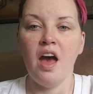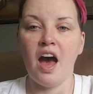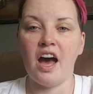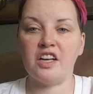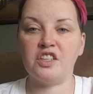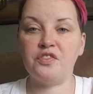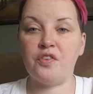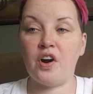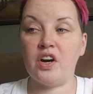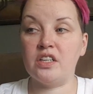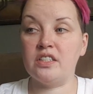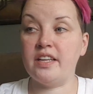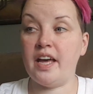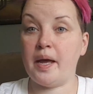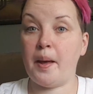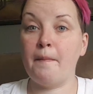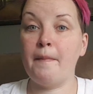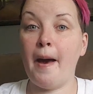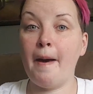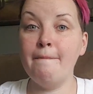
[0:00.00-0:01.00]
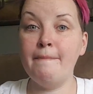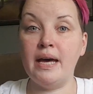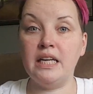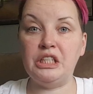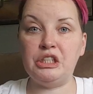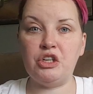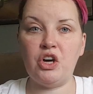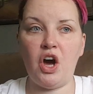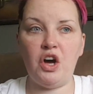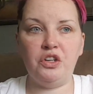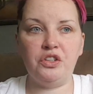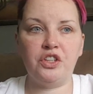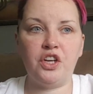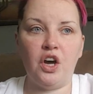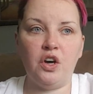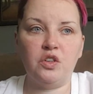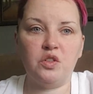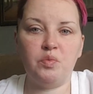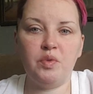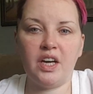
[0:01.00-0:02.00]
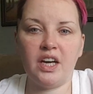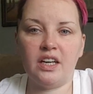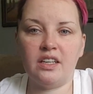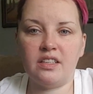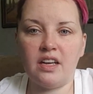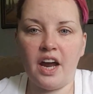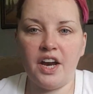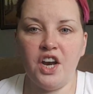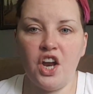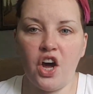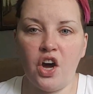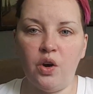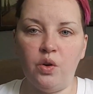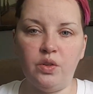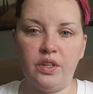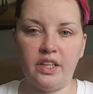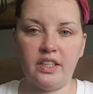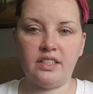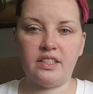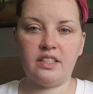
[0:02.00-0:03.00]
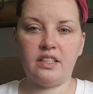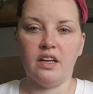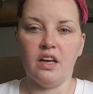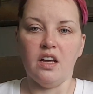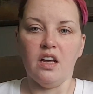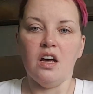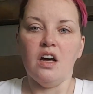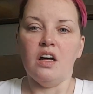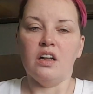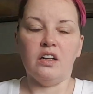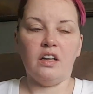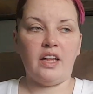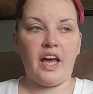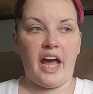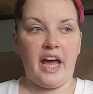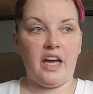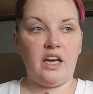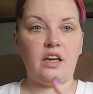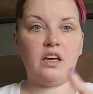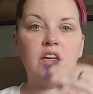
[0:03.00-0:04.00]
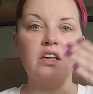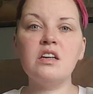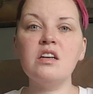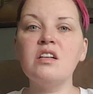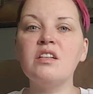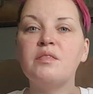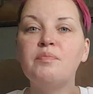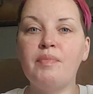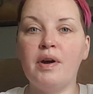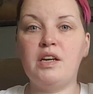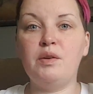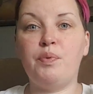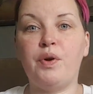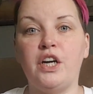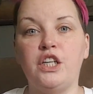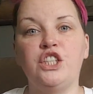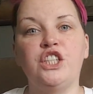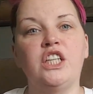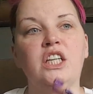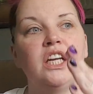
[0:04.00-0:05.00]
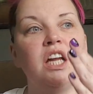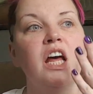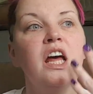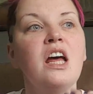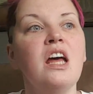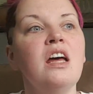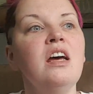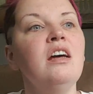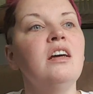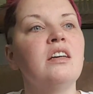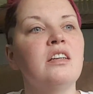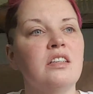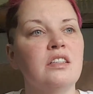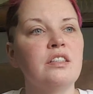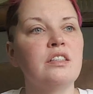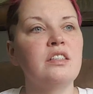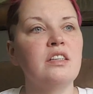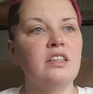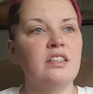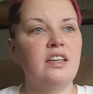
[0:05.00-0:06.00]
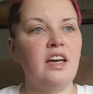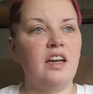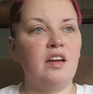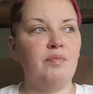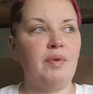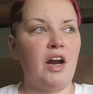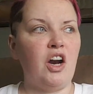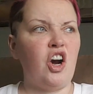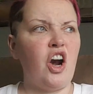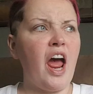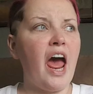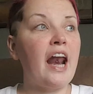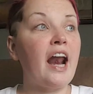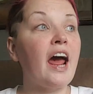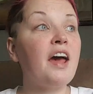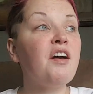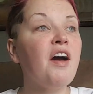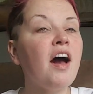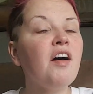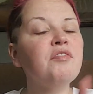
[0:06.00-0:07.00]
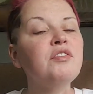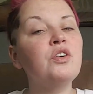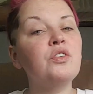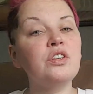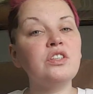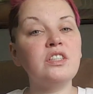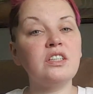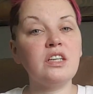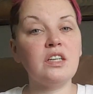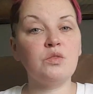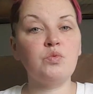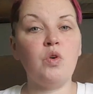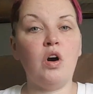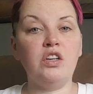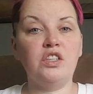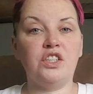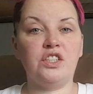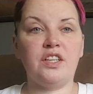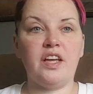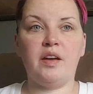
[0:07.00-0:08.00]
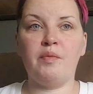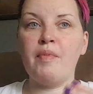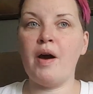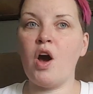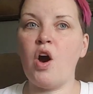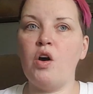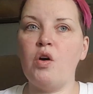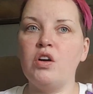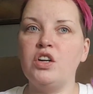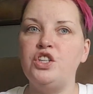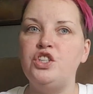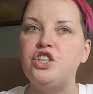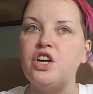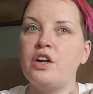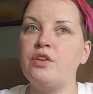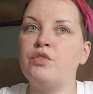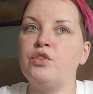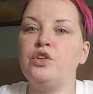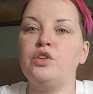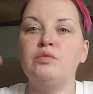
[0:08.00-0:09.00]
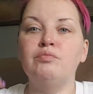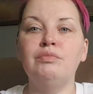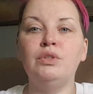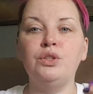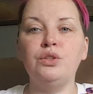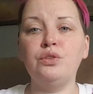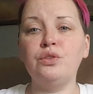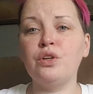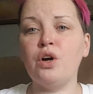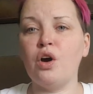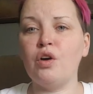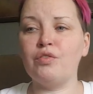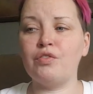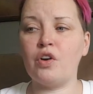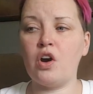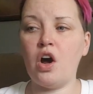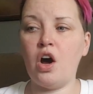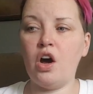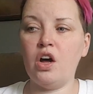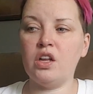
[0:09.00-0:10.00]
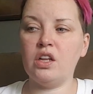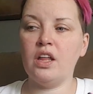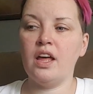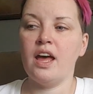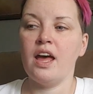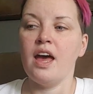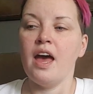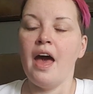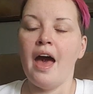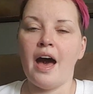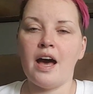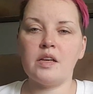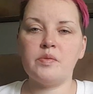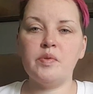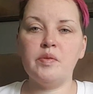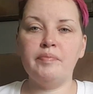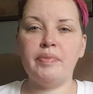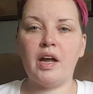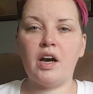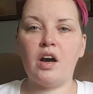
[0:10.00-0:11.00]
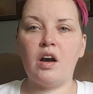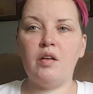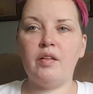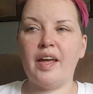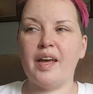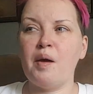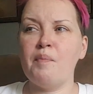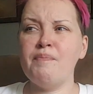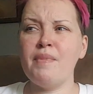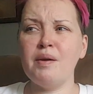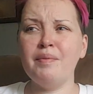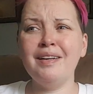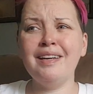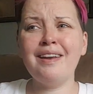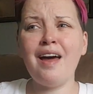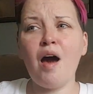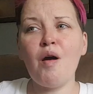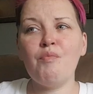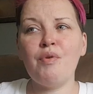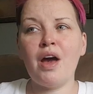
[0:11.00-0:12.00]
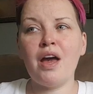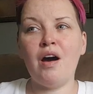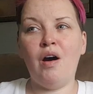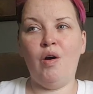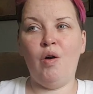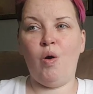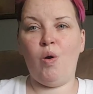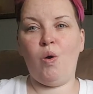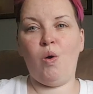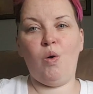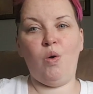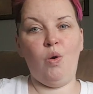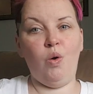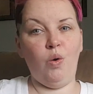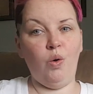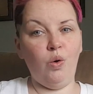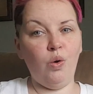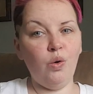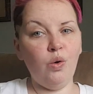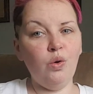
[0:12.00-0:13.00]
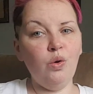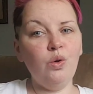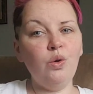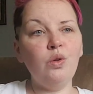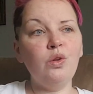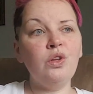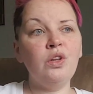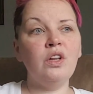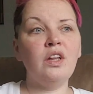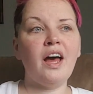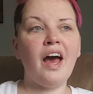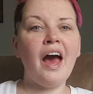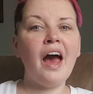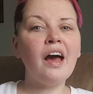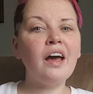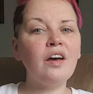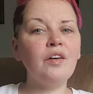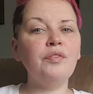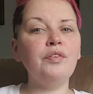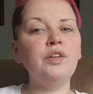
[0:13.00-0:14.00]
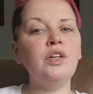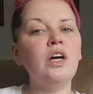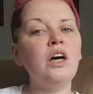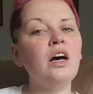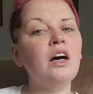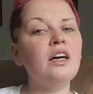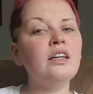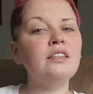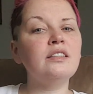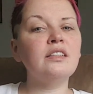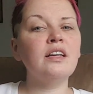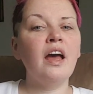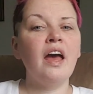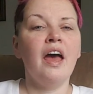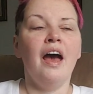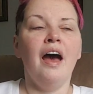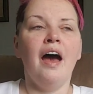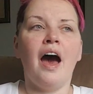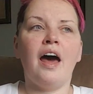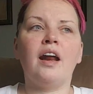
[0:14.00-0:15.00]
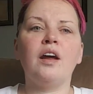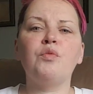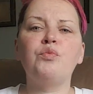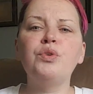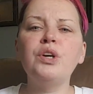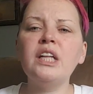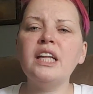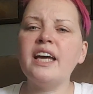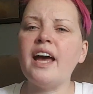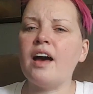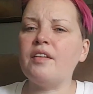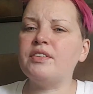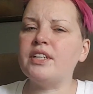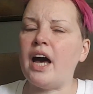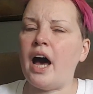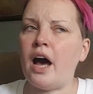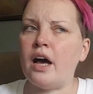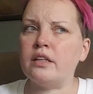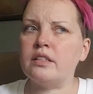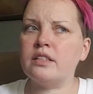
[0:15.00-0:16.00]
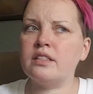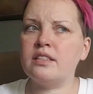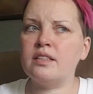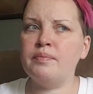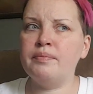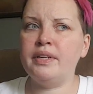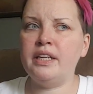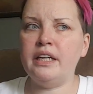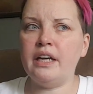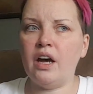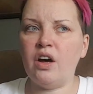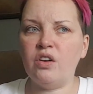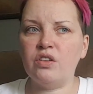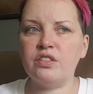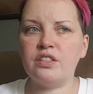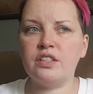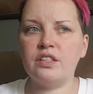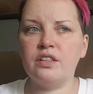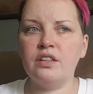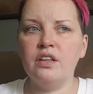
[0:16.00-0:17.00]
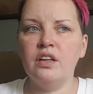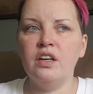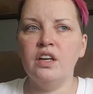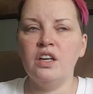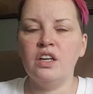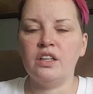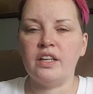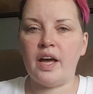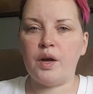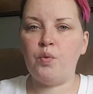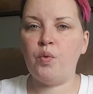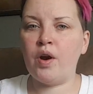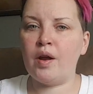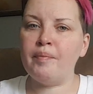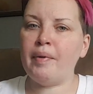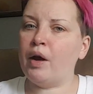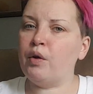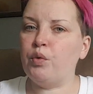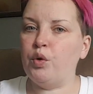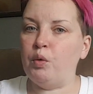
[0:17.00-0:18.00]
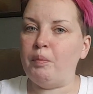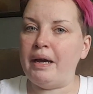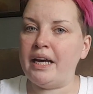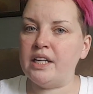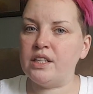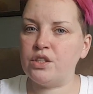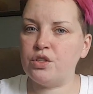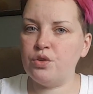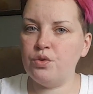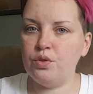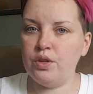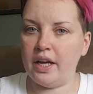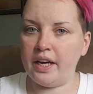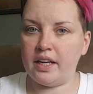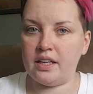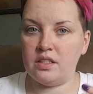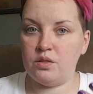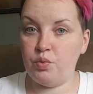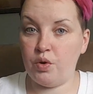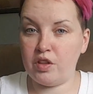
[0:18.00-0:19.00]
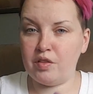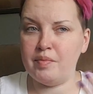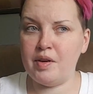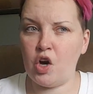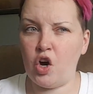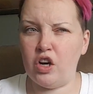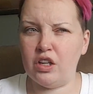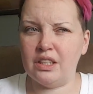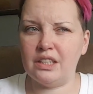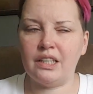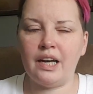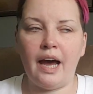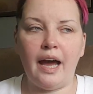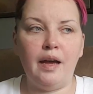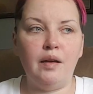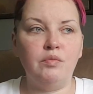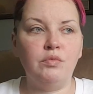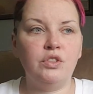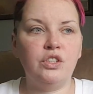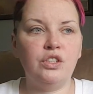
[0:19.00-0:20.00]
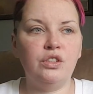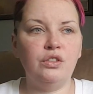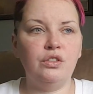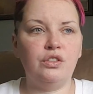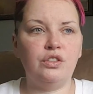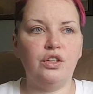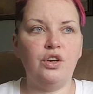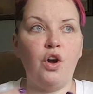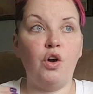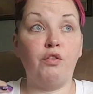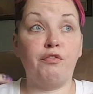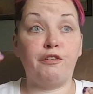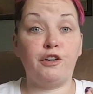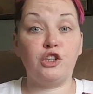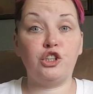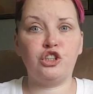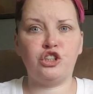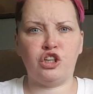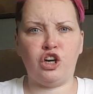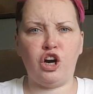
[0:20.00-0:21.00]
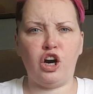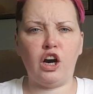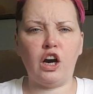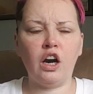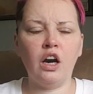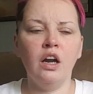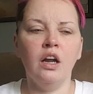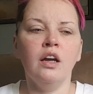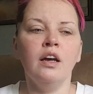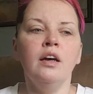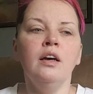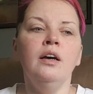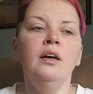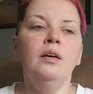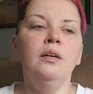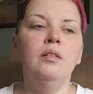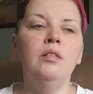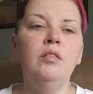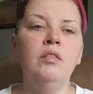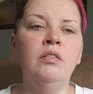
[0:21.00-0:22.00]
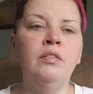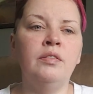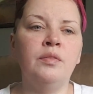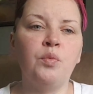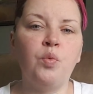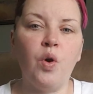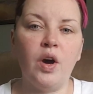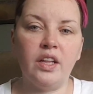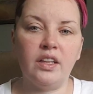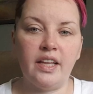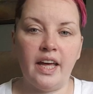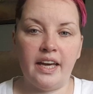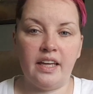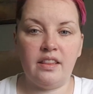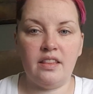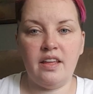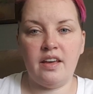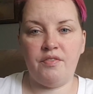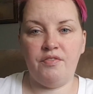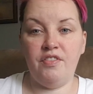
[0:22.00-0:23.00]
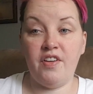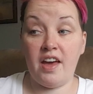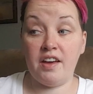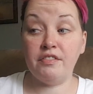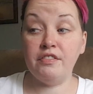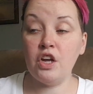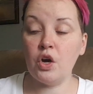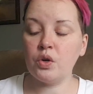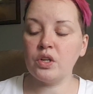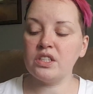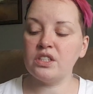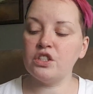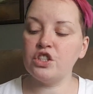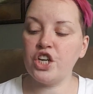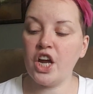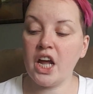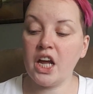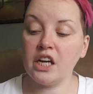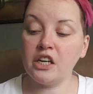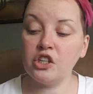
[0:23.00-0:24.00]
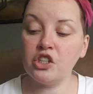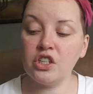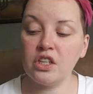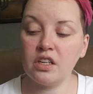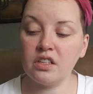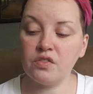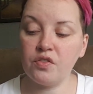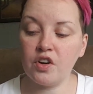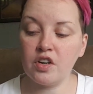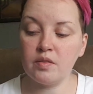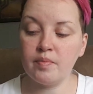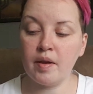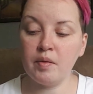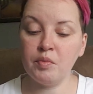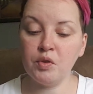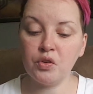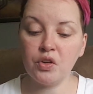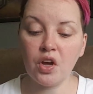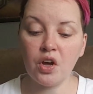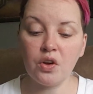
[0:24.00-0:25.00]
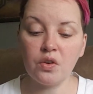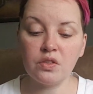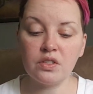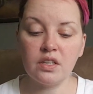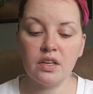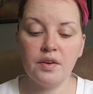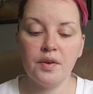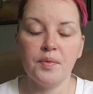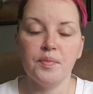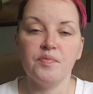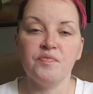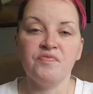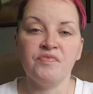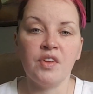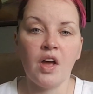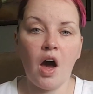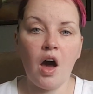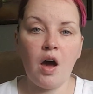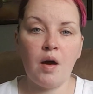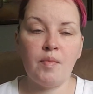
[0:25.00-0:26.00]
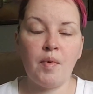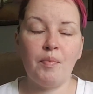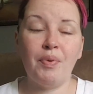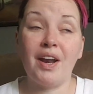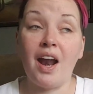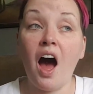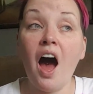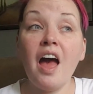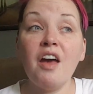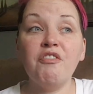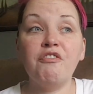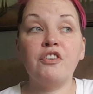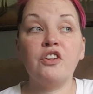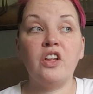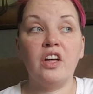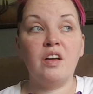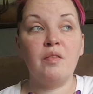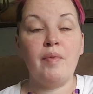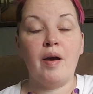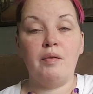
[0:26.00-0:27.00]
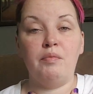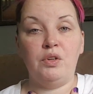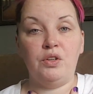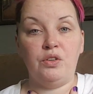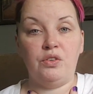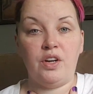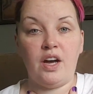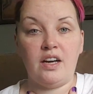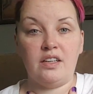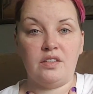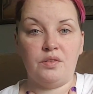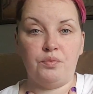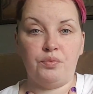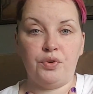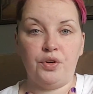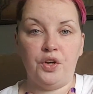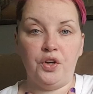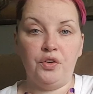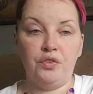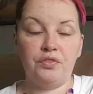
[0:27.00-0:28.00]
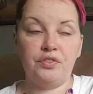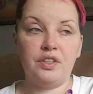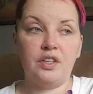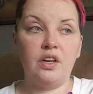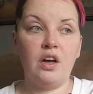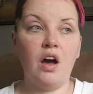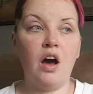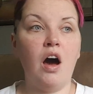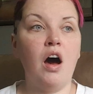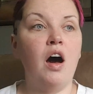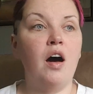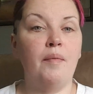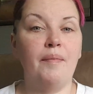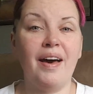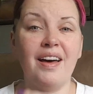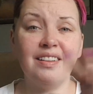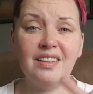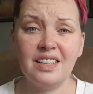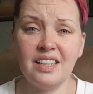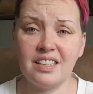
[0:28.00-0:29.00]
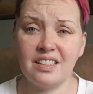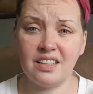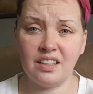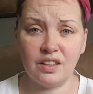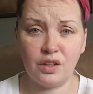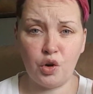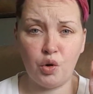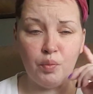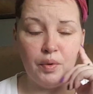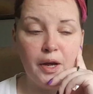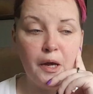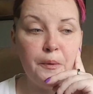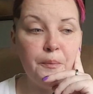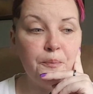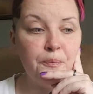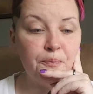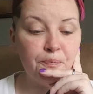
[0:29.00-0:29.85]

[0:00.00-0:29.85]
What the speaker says: As far as like my mental health goes, because I know that's like my depression is getting better. And I have noticed as well, just like my general mood overall has been better. Like maybe not by a whole heck of a lot. And I'd really have to ask somebody else, to, like one of my roommates who like is with me all the time, to know for sure what, like, if they've noticed a change as far as my mood goes. But I feel like my mood has improved, at least a little bit.